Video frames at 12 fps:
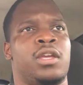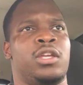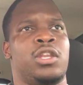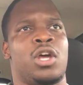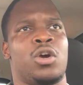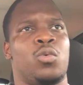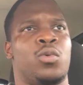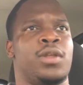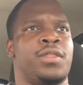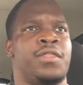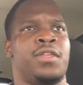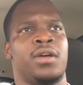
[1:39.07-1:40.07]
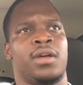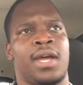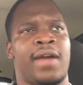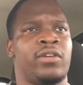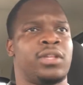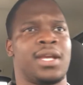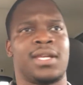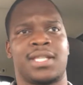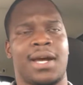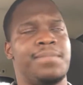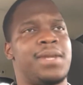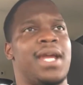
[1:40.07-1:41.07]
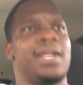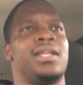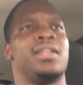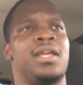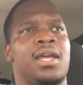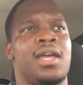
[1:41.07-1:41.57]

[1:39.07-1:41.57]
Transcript: you know, when everything's updated.